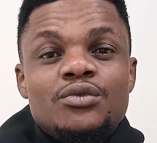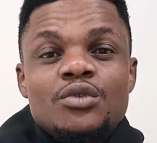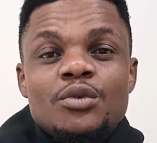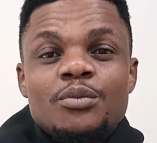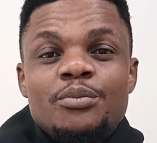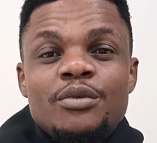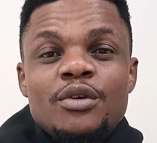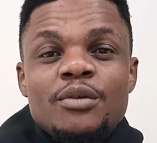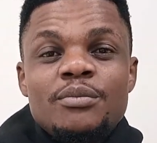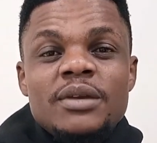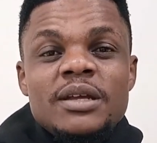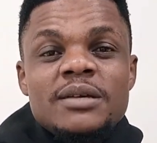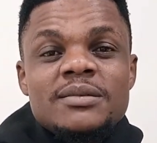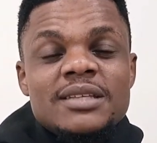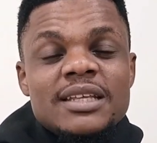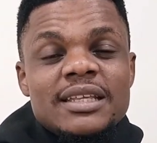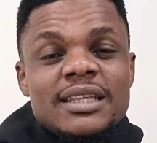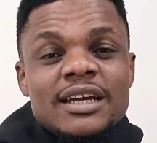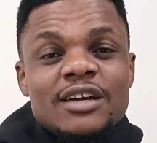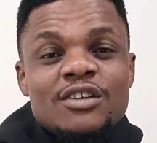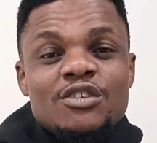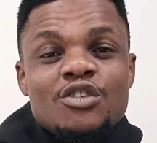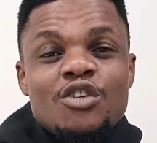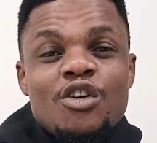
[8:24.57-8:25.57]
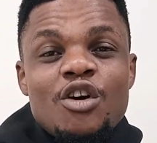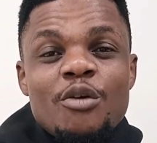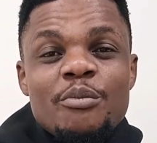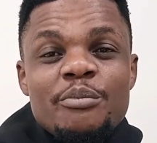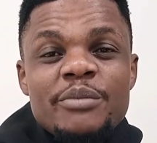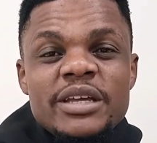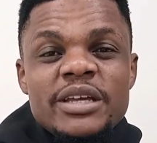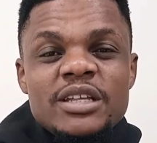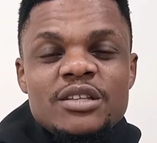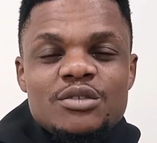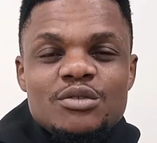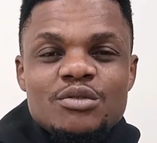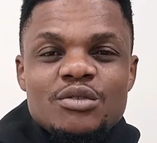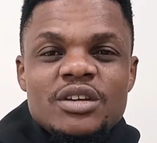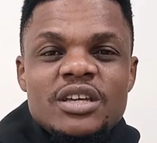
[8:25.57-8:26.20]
to problems that are coming to